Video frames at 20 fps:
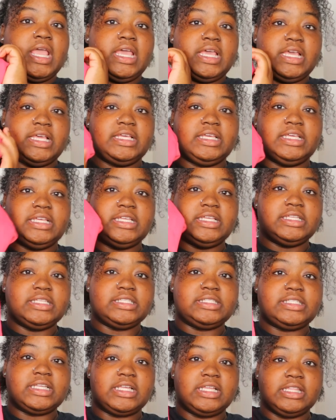It
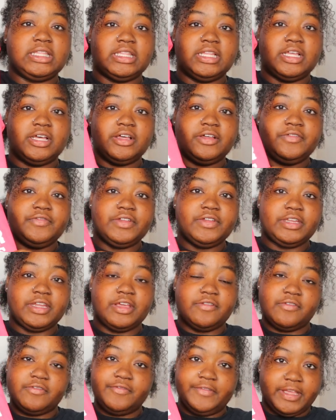is Love
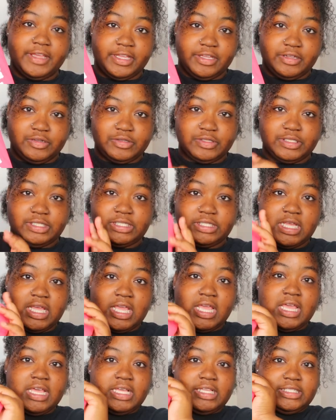Never Fails.
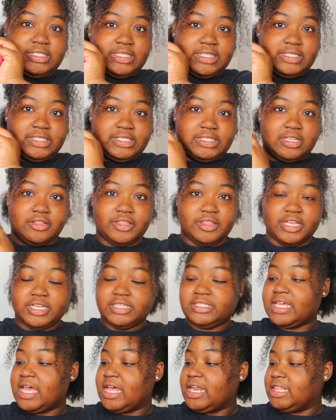It says it's on there.
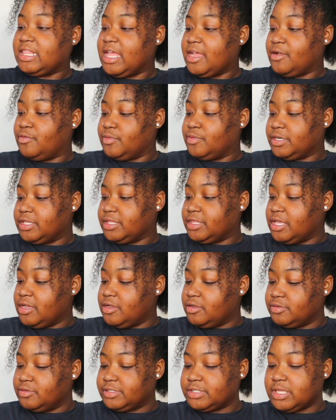It's kind of like one of
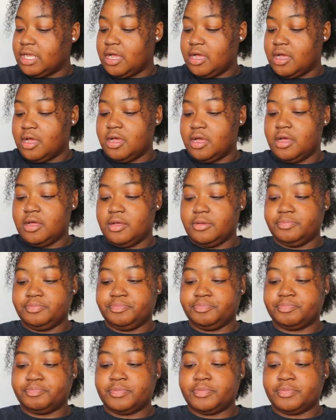those, um,